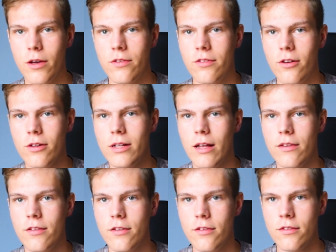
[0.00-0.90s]
my
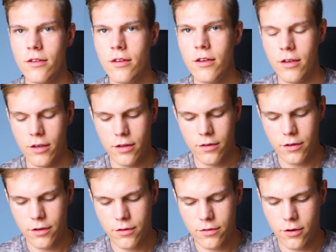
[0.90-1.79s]
sunglasses.
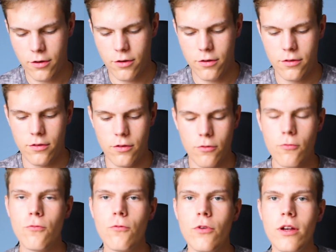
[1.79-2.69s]
These are
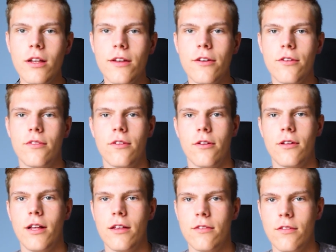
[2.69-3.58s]
really good
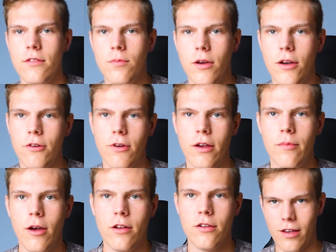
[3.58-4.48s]
sunglasses by
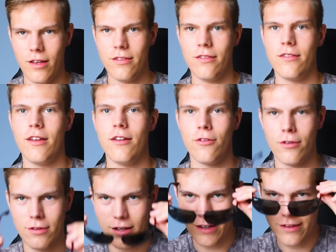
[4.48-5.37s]
Ray-Ban and they
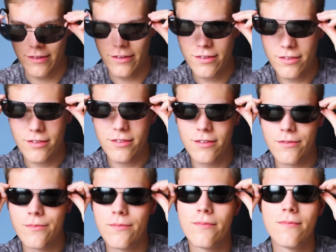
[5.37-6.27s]
look like this.
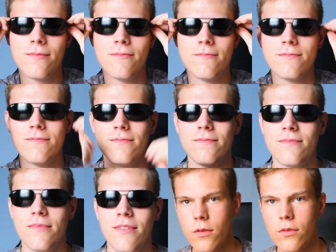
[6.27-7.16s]

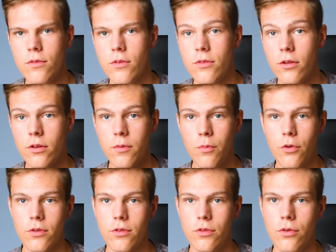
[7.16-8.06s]
So another
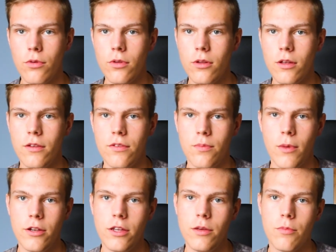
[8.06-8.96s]
important tool is
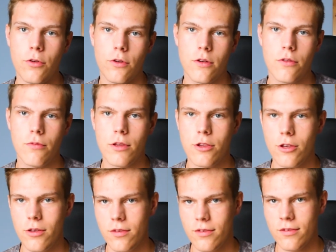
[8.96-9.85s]
my knee board, which
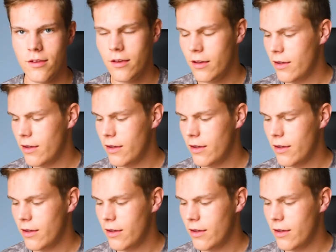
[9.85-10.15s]
is